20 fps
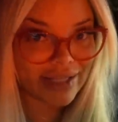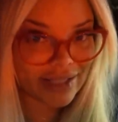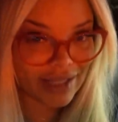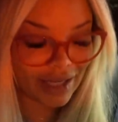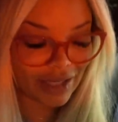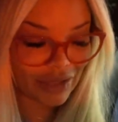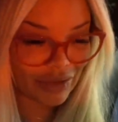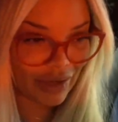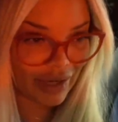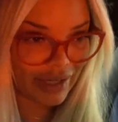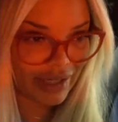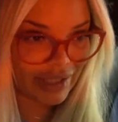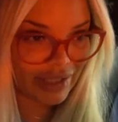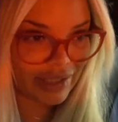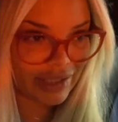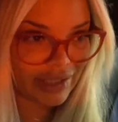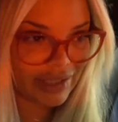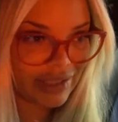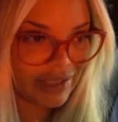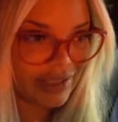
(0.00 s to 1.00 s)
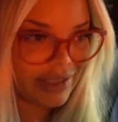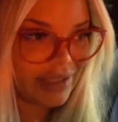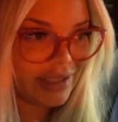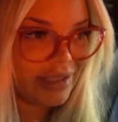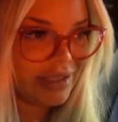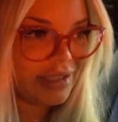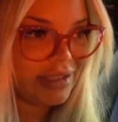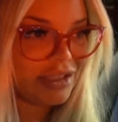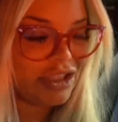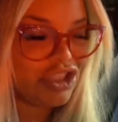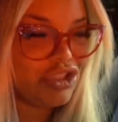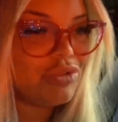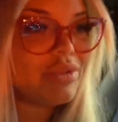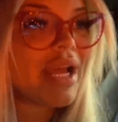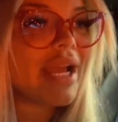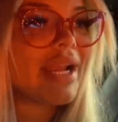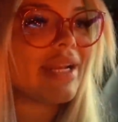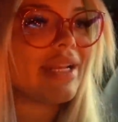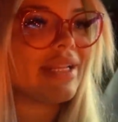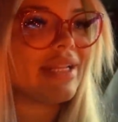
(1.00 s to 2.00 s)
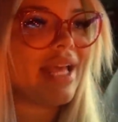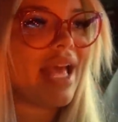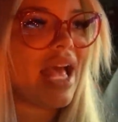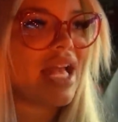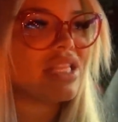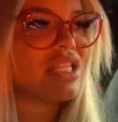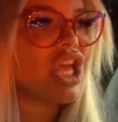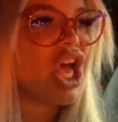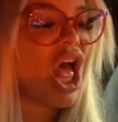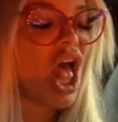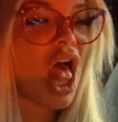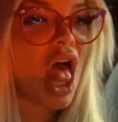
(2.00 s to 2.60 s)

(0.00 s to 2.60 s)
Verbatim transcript: it's not United. United has